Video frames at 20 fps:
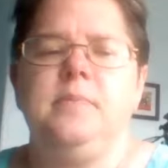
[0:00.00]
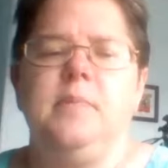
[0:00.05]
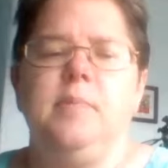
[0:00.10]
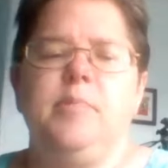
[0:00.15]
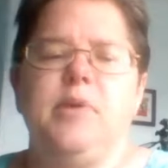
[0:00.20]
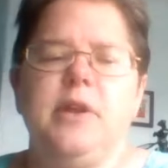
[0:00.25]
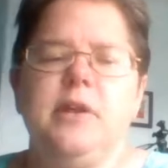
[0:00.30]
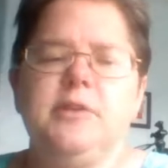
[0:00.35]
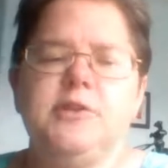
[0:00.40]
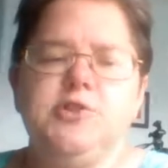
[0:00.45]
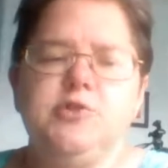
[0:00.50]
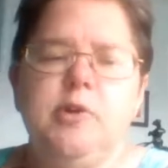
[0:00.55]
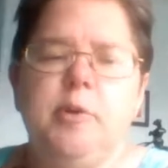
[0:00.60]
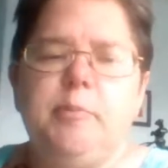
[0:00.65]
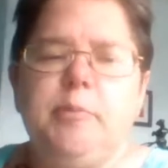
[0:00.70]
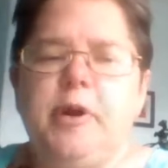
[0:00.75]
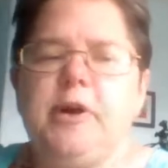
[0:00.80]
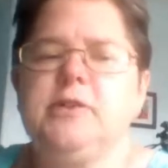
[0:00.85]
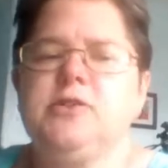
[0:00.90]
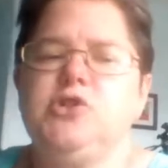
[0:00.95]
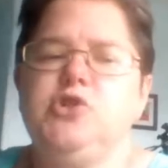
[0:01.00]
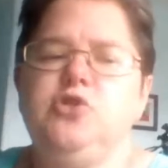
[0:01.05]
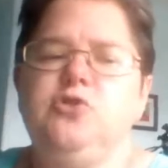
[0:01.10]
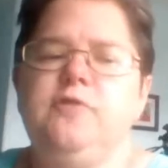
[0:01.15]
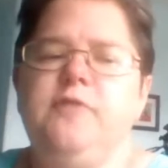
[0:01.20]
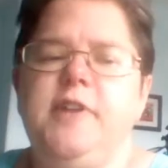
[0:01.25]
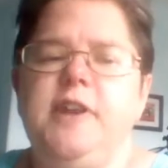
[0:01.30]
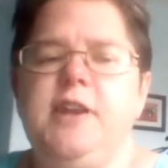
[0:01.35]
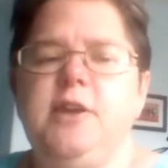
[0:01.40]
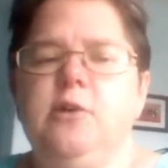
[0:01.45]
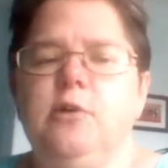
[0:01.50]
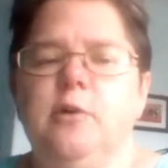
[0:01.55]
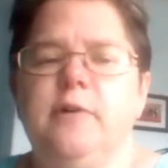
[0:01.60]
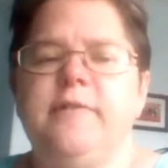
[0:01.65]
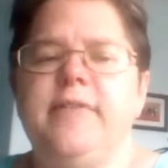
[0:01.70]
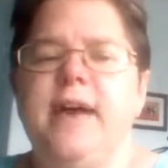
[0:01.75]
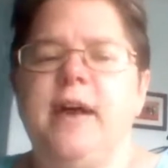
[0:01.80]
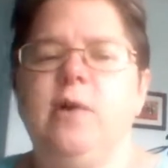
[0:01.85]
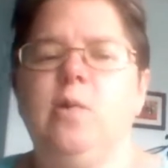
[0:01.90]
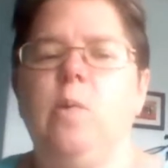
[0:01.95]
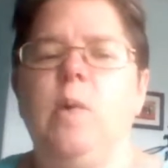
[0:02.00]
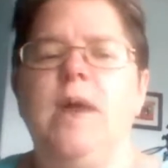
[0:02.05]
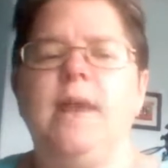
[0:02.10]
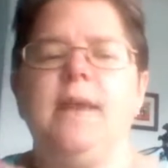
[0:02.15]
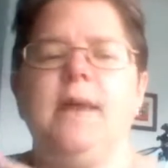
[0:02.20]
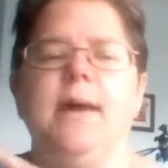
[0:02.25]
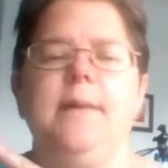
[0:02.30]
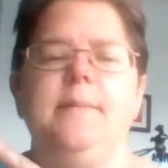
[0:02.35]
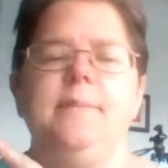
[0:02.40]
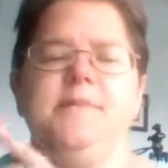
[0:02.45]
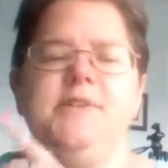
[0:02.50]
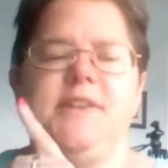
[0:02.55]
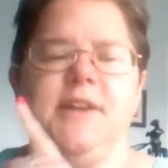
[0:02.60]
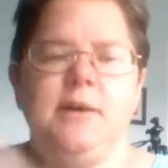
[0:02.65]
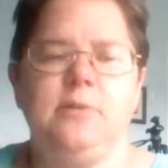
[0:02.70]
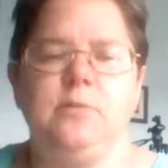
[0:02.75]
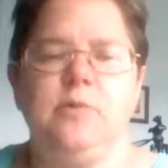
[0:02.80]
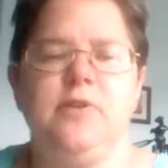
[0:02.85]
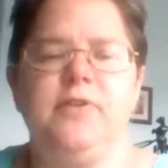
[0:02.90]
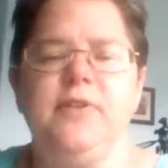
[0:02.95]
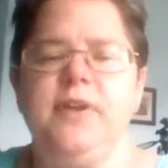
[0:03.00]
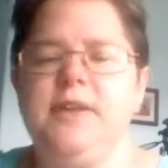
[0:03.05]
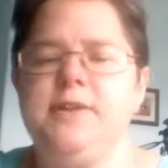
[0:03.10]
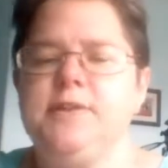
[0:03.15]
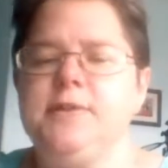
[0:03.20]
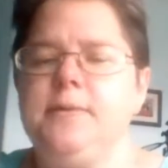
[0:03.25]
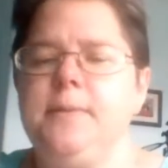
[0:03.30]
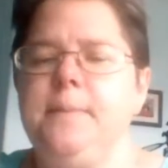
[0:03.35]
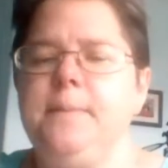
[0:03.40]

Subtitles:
But I'll do a part 2 video of that when I'm done with it.